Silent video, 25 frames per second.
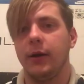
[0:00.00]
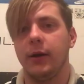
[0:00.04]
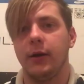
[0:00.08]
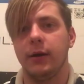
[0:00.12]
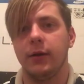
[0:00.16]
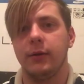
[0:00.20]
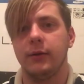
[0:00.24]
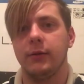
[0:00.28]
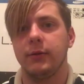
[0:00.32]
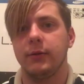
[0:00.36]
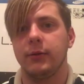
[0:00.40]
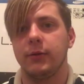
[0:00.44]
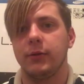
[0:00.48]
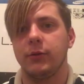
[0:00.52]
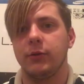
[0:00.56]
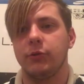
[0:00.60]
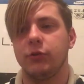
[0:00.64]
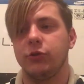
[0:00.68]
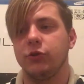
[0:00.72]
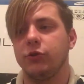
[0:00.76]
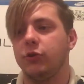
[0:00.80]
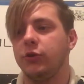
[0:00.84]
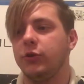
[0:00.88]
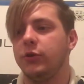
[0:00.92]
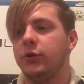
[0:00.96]
I'm going to
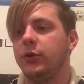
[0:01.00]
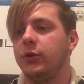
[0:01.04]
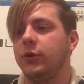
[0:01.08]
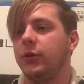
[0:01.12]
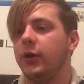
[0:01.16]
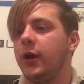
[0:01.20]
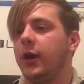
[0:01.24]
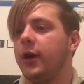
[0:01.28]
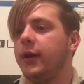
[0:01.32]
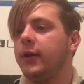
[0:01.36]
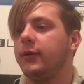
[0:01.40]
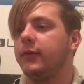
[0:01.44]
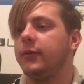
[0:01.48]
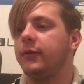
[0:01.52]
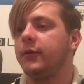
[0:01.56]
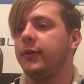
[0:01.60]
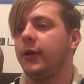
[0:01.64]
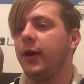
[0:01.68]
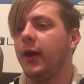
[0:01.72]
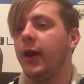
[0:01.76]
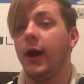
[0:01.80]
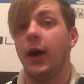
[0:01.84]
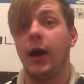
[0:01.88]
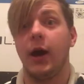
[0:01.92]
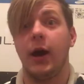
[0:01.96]
show you guys
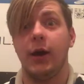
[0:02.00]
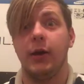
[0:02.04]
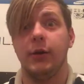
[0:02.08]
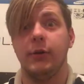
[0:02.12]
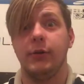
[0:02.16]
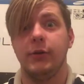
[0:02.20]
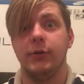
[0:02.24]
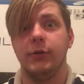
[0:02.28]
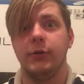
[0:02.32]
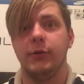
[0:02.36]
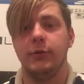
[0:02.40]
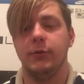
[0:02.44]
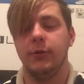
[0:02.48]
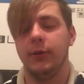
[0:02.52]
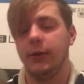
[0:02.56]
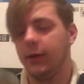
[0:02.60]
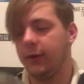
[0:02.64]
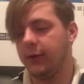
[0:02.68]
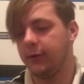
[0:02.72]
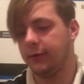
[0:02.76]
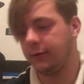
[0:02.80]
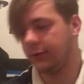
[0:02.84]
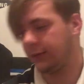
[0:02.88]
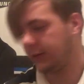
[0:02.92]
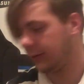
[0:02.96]
how to do
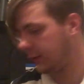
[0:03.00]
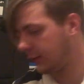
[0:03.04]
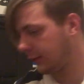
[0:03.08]
this.